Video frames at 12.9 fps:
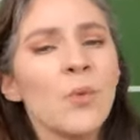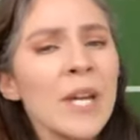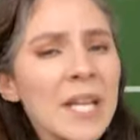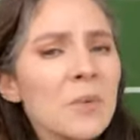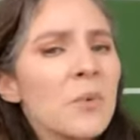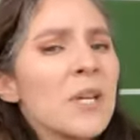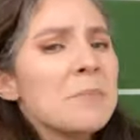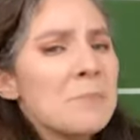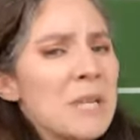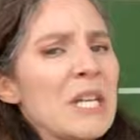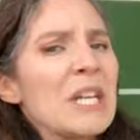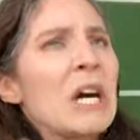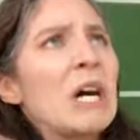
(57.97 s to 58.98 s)
when would
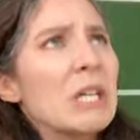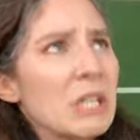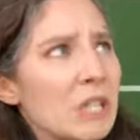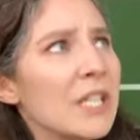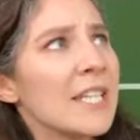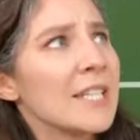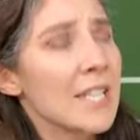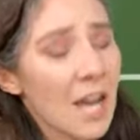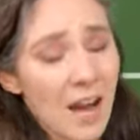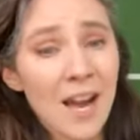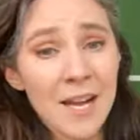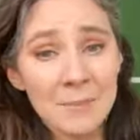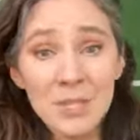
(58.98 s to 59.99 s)
be a good
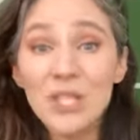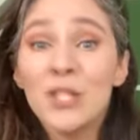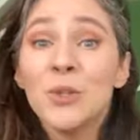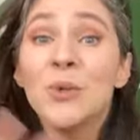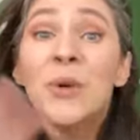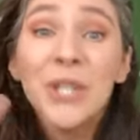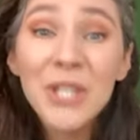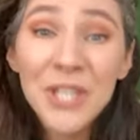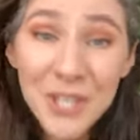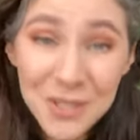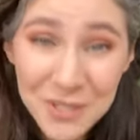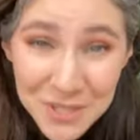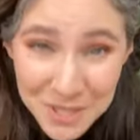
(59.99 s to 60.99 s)
time to
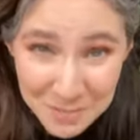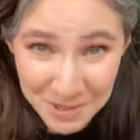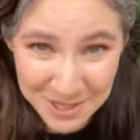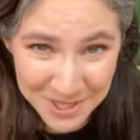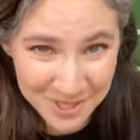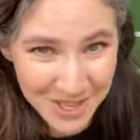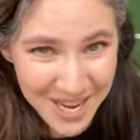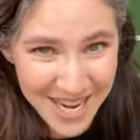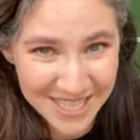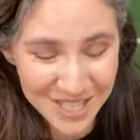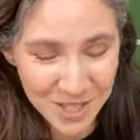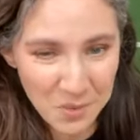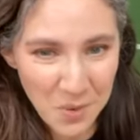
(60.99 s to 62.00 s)
use a personal
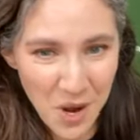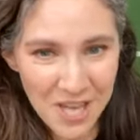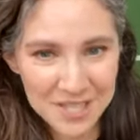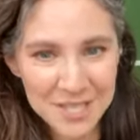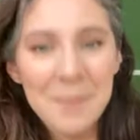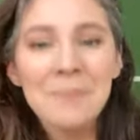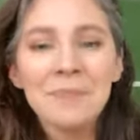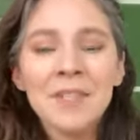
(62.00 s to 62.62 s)
hygiene wand?